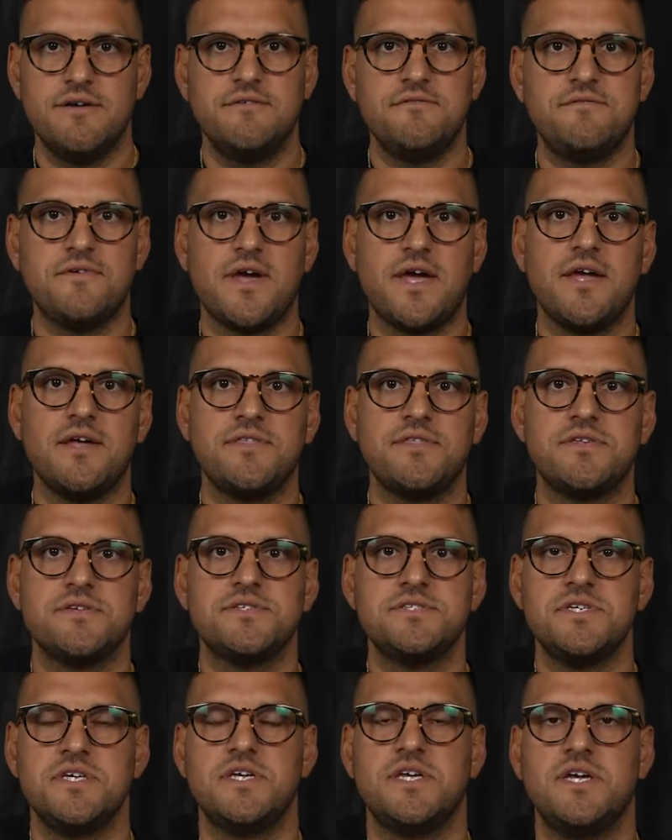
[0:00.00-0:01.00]
Faith
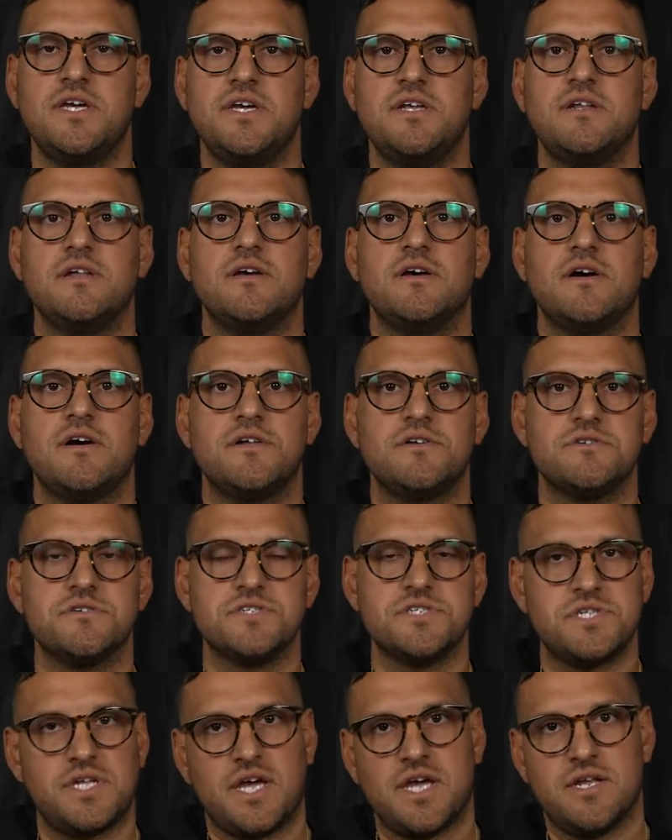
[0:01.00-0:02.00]
seeking
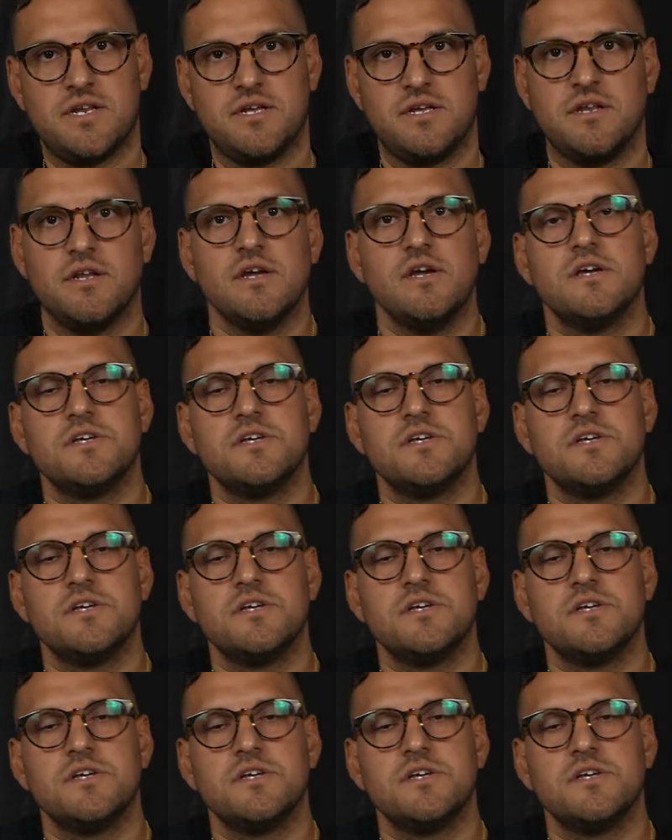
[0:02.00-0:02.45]
understanding.